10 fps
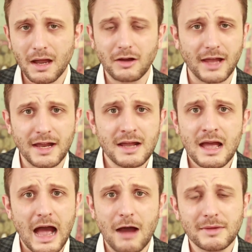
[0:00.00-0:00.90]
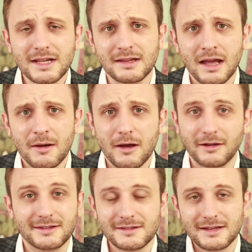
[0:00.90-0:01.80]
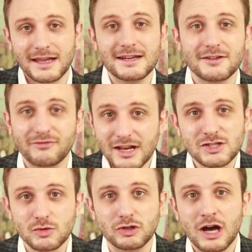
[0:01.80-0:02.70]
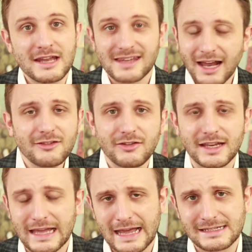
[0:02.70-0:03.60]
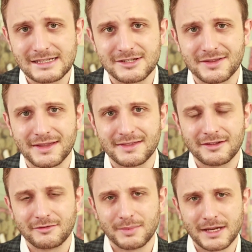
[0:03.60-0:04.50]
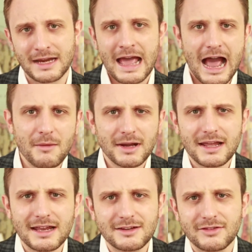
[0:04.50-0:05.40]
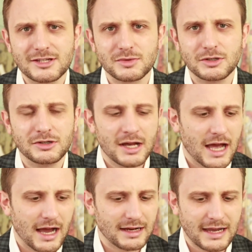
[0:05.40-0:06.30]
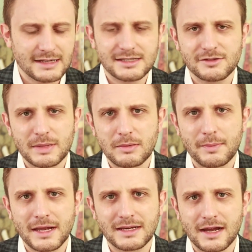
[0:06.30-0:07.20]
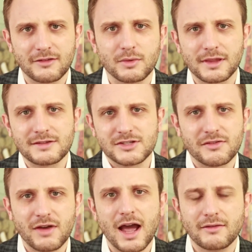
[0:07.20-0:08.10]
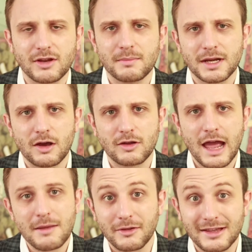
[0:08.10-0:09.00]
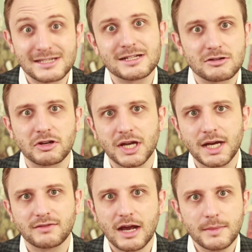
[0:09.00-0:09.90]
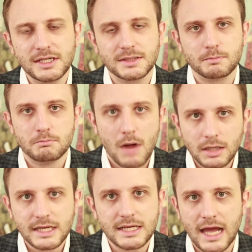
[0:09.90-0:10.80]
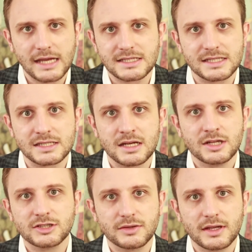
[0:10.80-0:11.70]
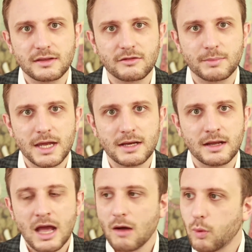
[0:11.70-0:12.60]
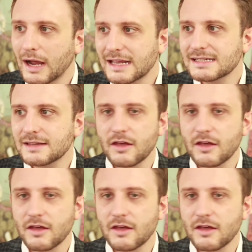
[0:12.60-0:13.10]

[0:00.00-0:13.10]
Okay, how many individual knifing cases do you think there have been? How many individual cases of people being knifed where they've survived and been okay, but they still got knifed? How many mugging cases do you think there have been? And why is